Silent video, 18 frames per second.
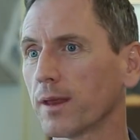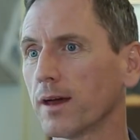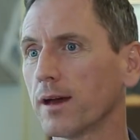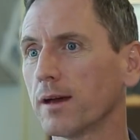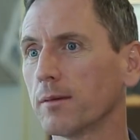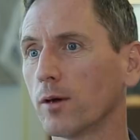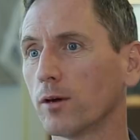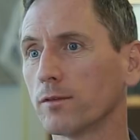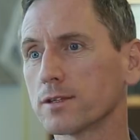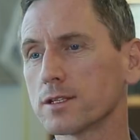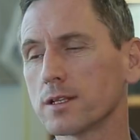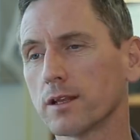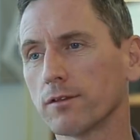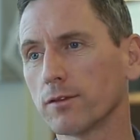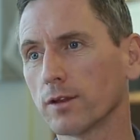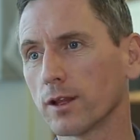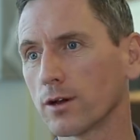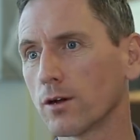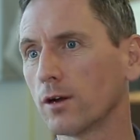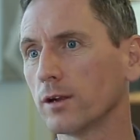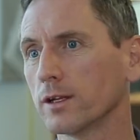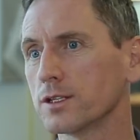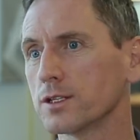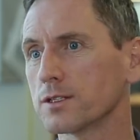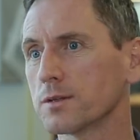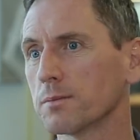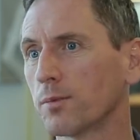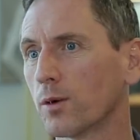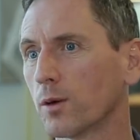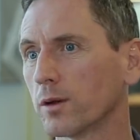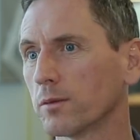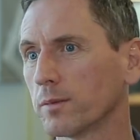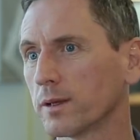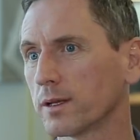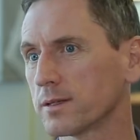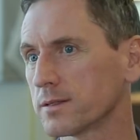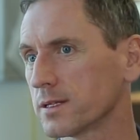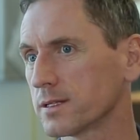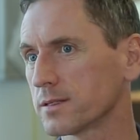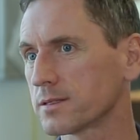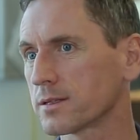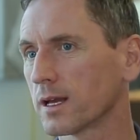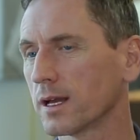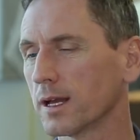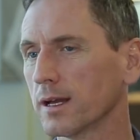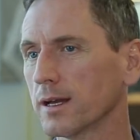Obviously for the college it's important because that's